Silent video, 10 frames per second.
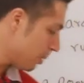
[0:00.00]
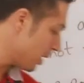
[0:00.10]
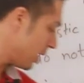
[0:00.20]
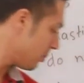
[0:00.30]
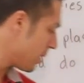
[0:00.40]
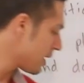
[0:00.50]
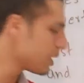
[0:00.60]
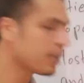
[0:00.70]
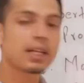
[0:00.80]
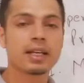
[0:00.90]
and
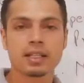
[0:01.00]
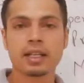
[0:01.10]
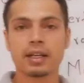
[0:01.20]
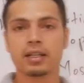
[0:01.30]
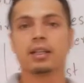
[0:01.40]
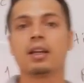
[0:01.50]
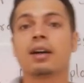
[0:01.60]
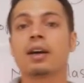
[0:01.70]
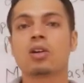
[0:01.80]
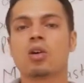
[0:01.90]
plastic, they
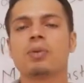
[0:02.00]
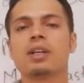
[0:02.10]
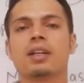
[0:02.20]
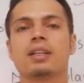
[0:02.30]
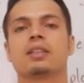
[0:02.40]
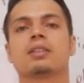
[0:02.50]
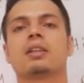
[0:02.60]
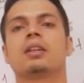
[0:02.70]
are common, is